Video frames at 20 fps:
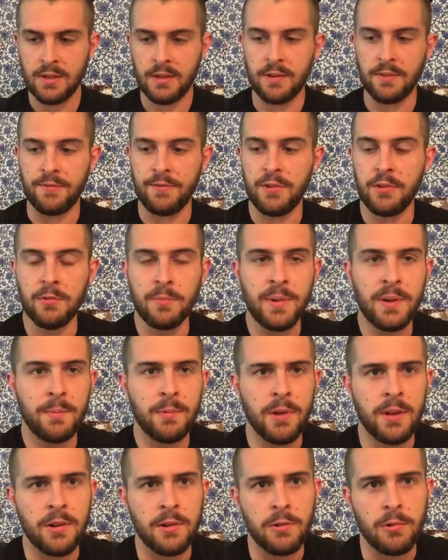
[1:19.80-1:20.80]
a few
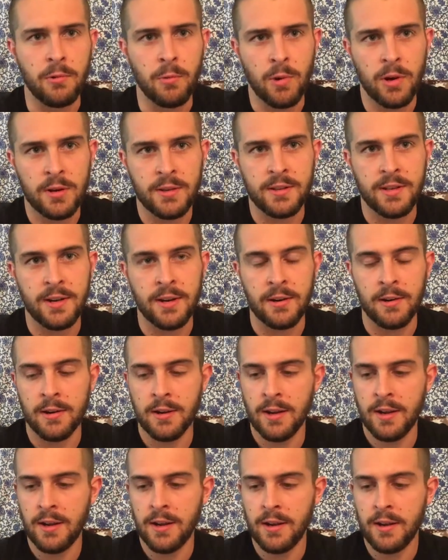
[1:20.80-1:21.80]
people I know who worked
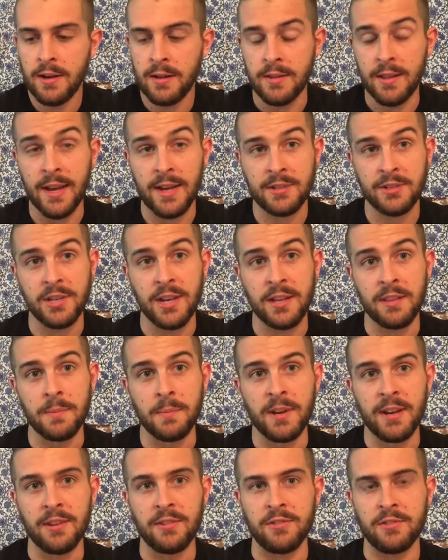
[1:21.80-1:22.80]
there, they actually had the
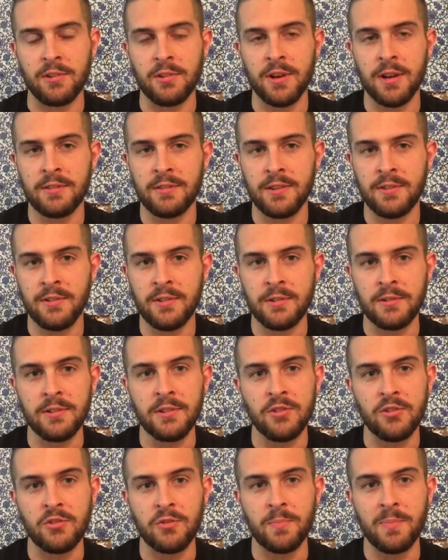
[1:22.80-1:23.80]
biggest turnout this year,
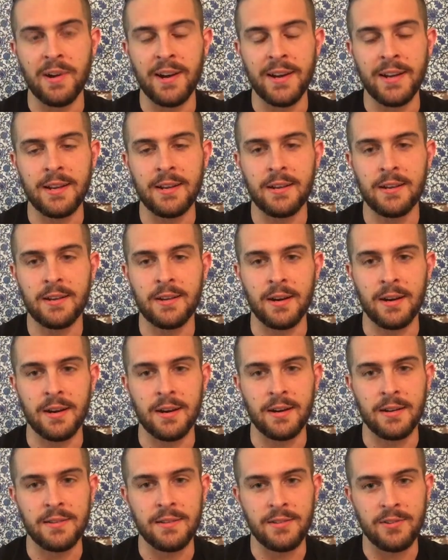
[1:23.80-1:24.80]
despite
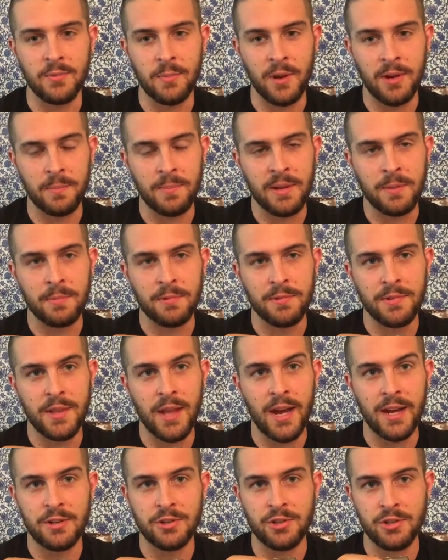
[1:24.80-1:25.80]
a decent amount of people
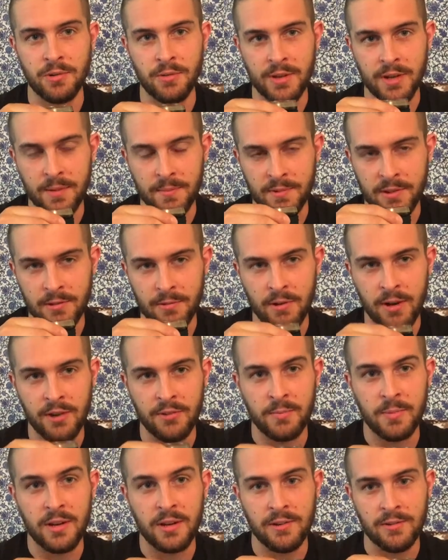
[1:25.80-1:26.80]
not showing up to the
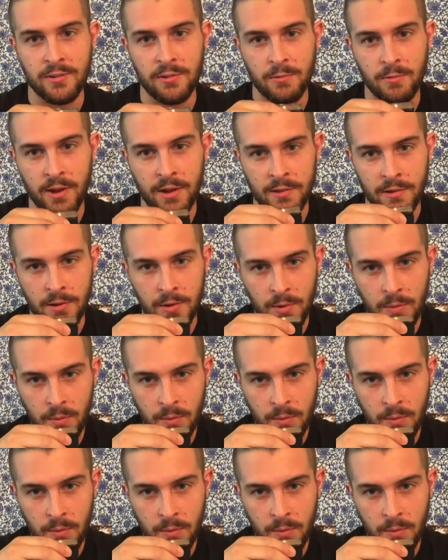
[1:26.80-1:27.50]
race because of the weather.